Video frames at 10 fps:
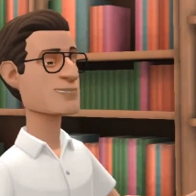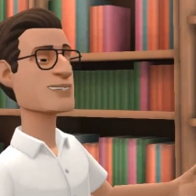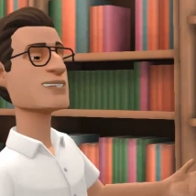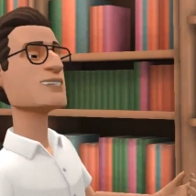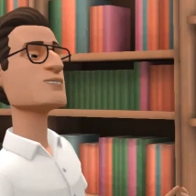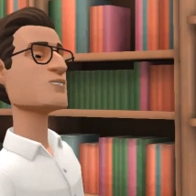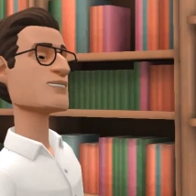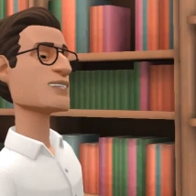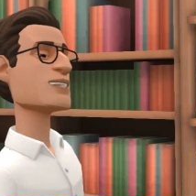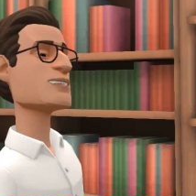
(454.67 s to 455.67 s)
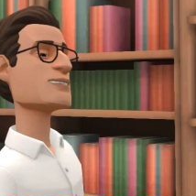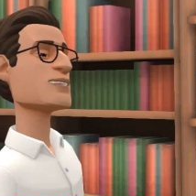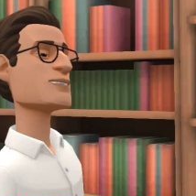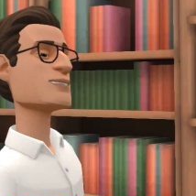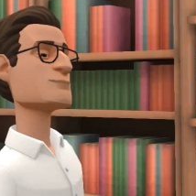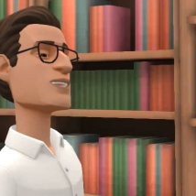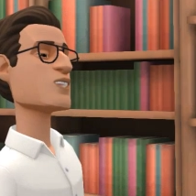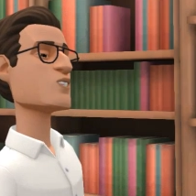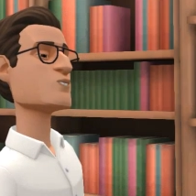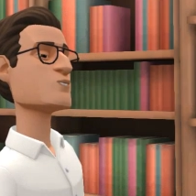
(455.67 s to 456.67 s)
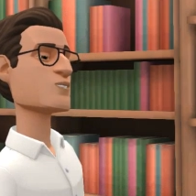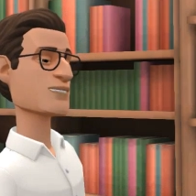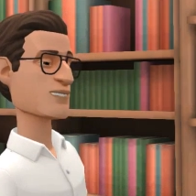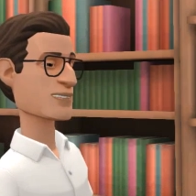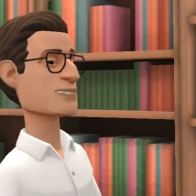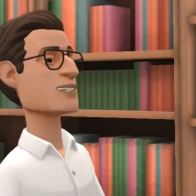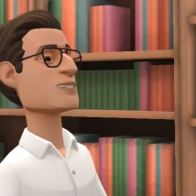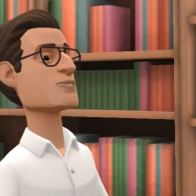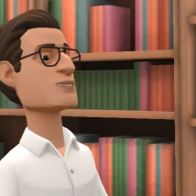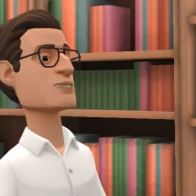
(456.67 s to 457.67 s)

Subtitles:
notifications about new stuff like this.